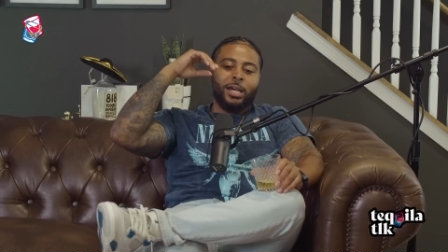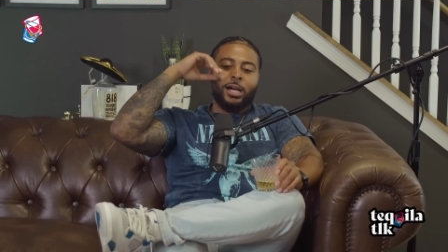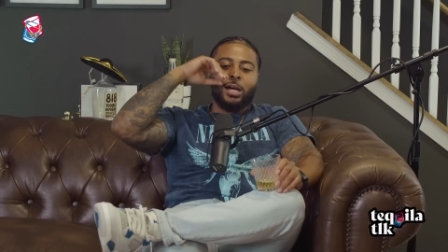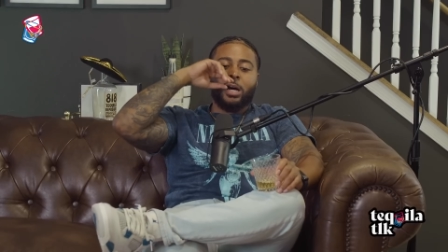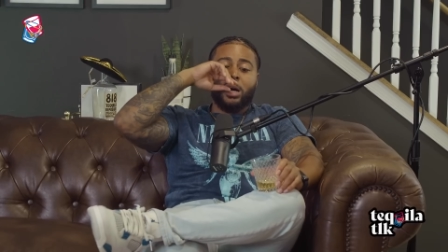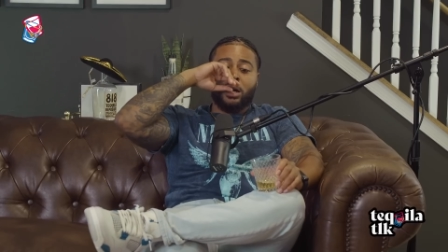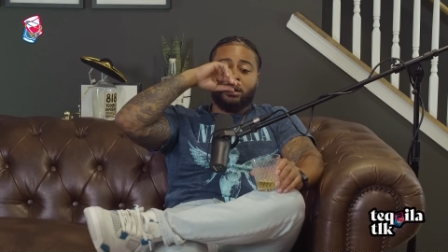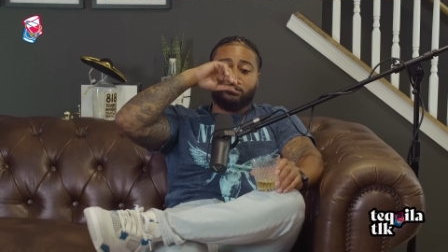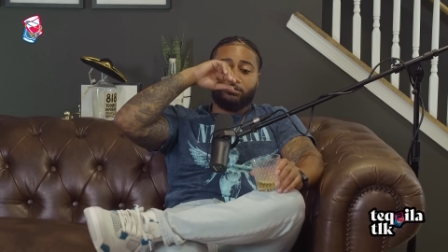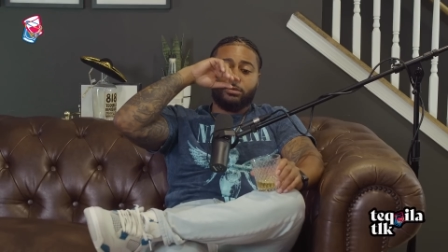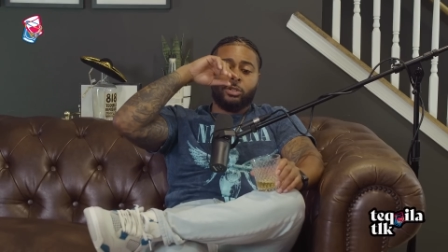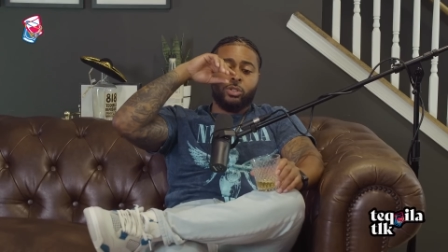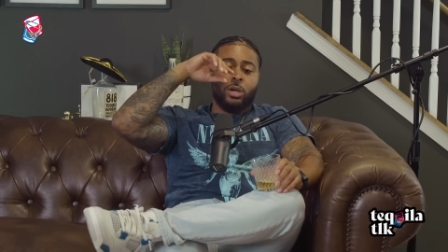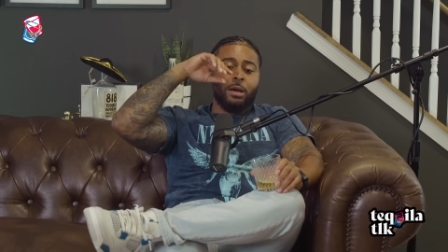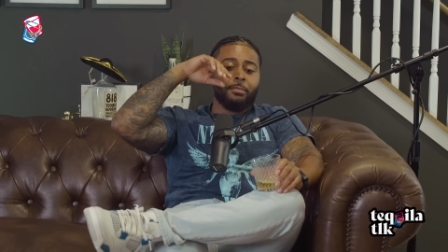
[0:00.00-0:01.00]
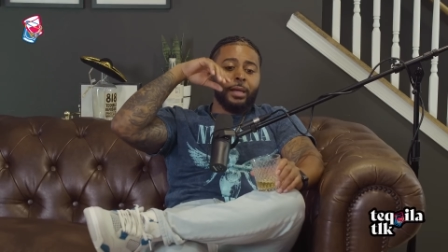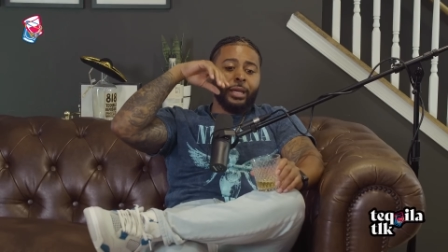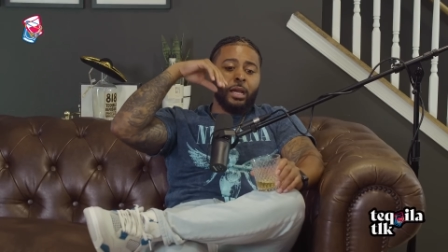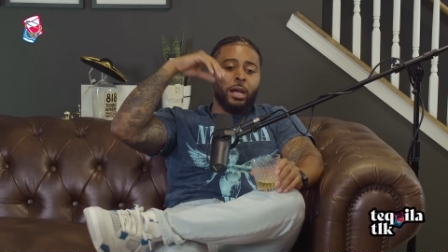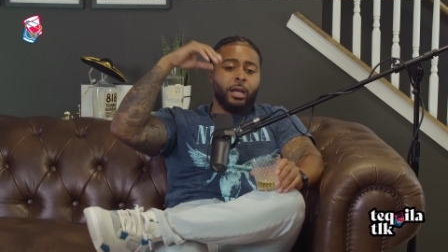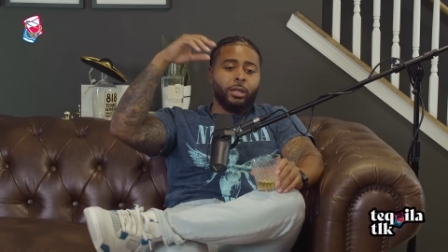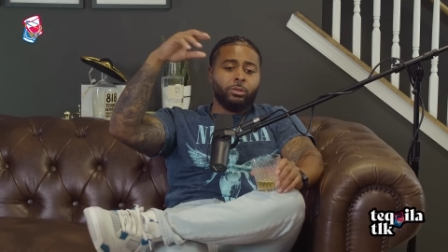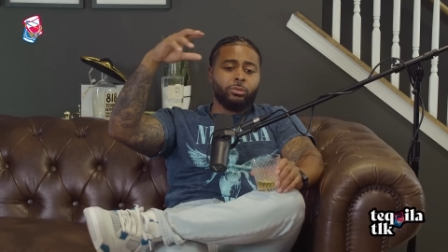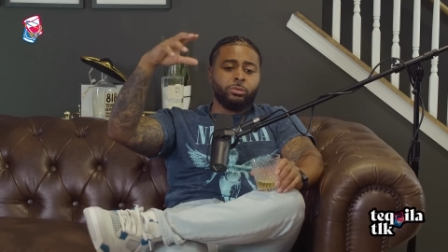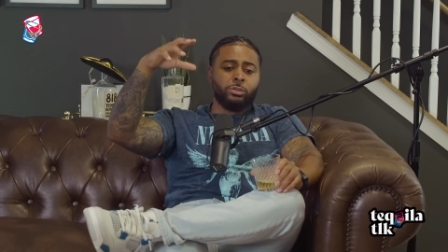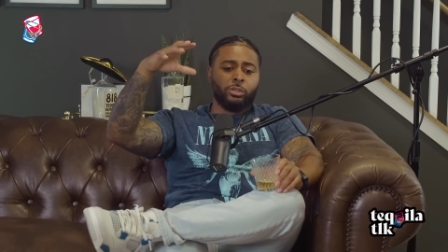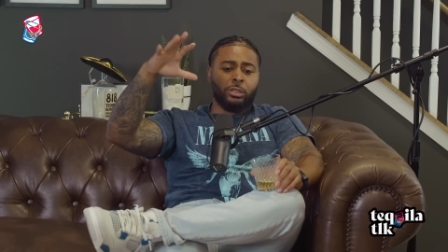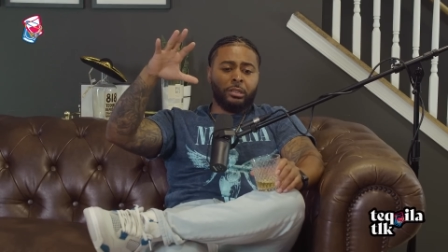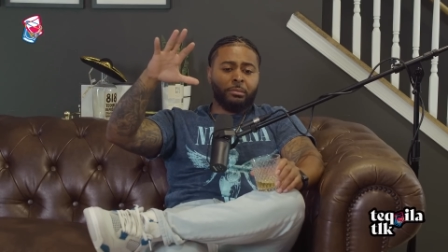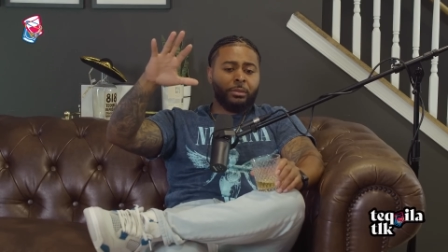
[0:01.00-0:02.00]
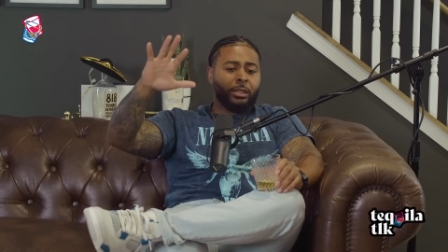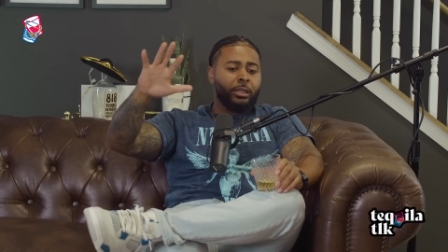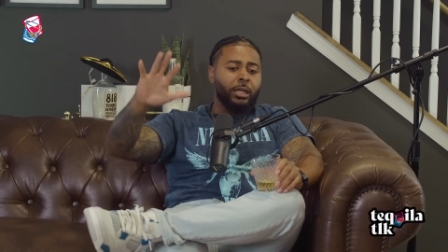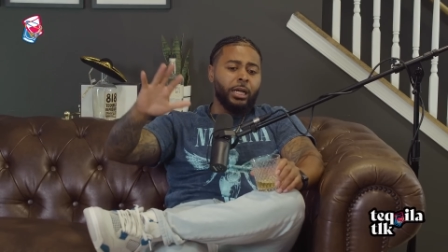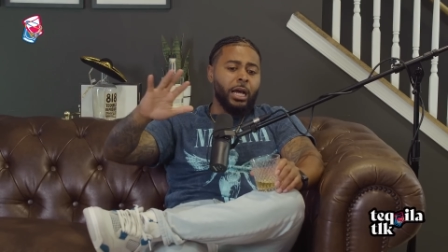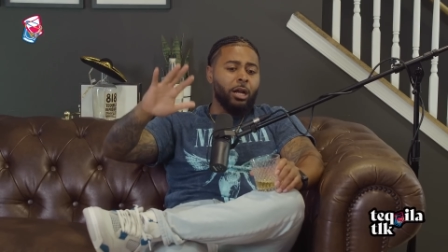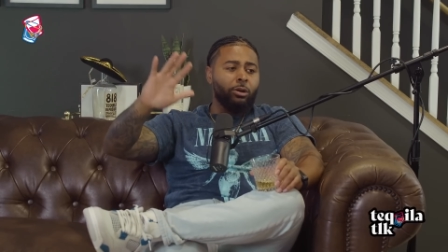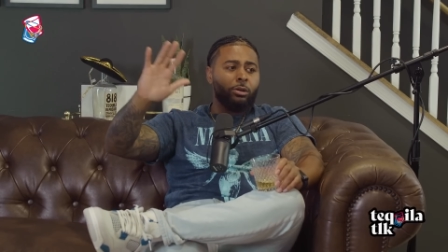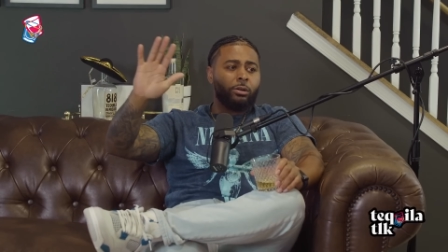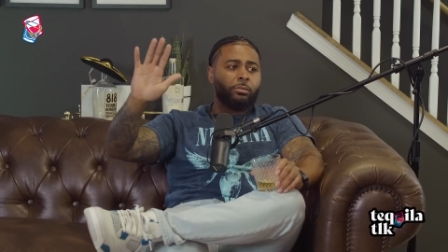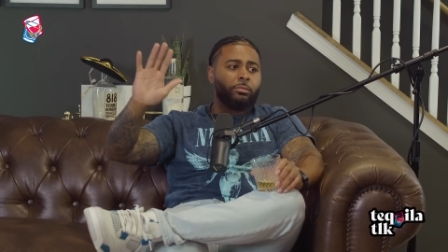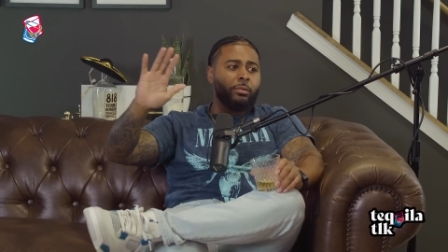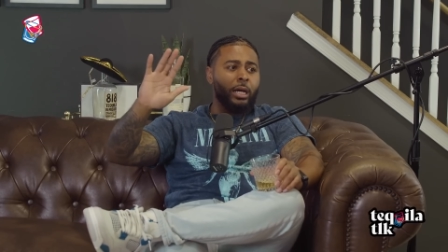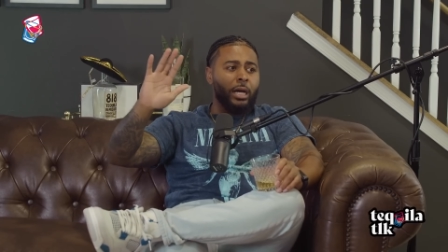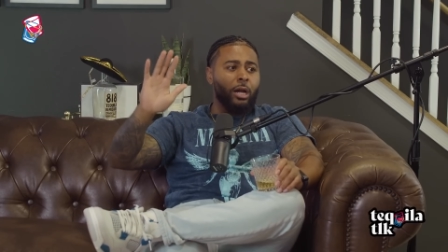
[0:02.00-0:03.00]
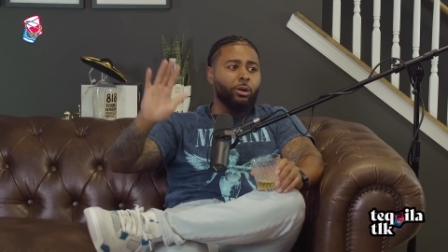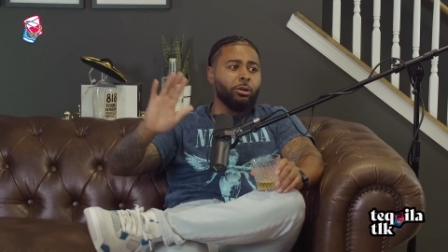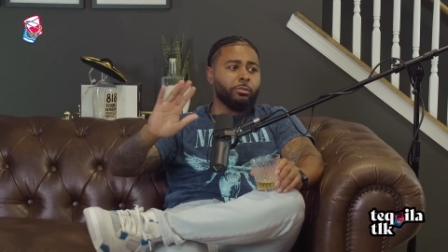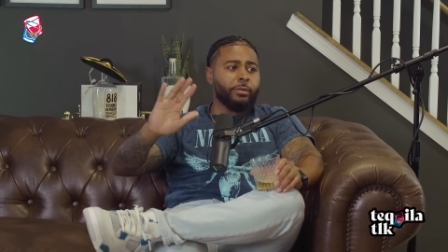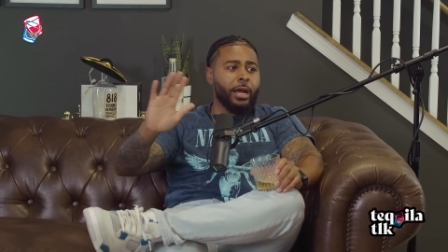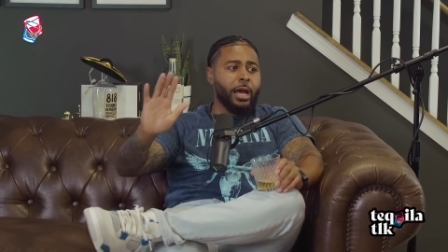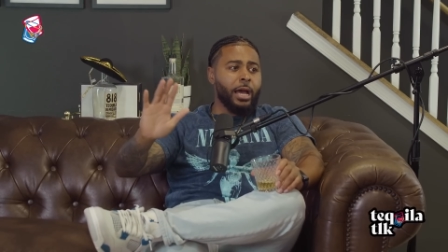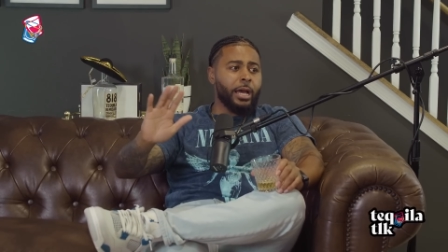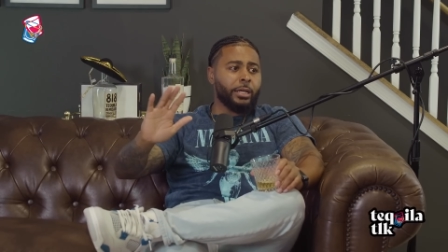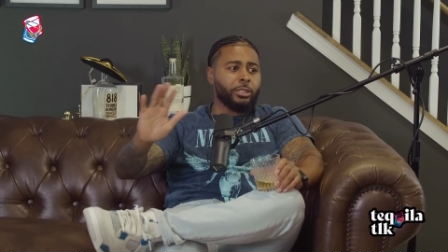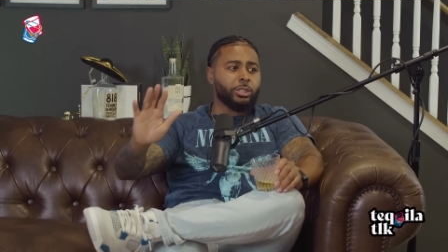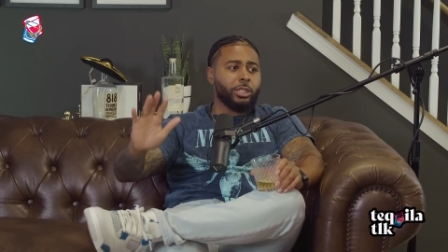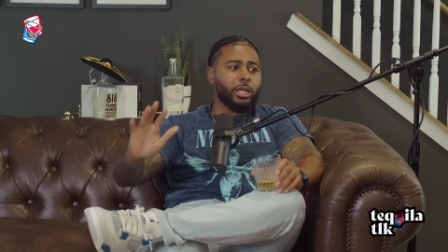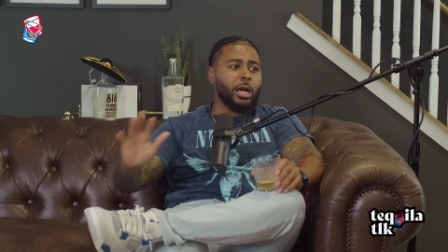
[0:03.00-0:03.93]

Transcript: So I'm like, all right, cool. You know what I mean? I got her a rag and shit.